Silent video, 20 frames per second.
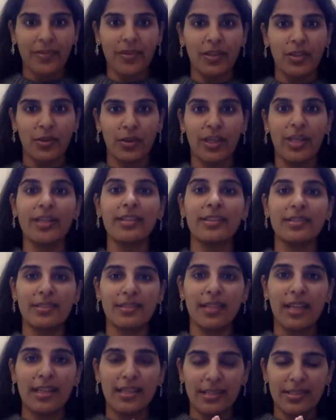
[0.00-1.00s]
okay, this
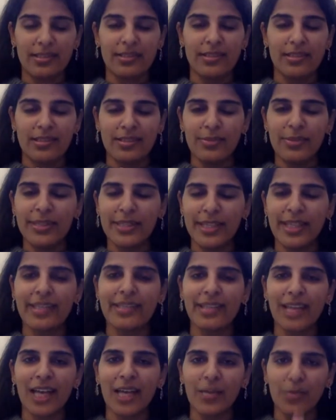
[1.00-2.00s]
will
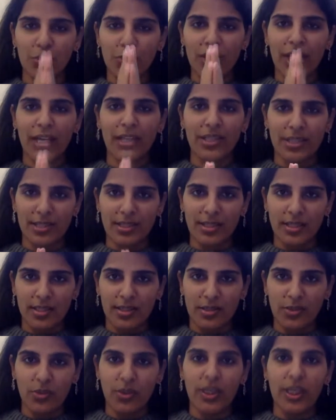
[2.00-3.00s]
take time to digest, and
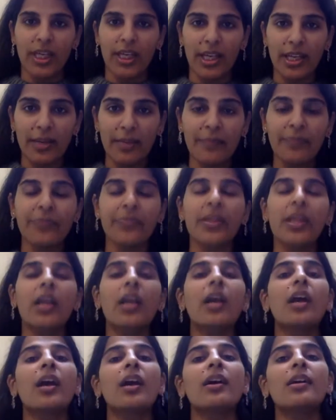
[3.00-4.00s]
it's okay.
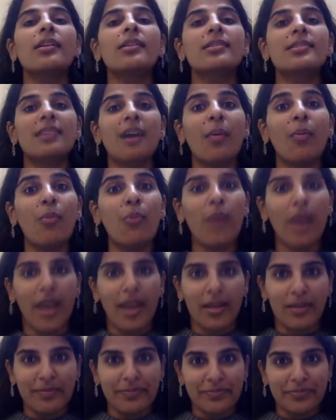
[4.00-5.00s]
Somewhere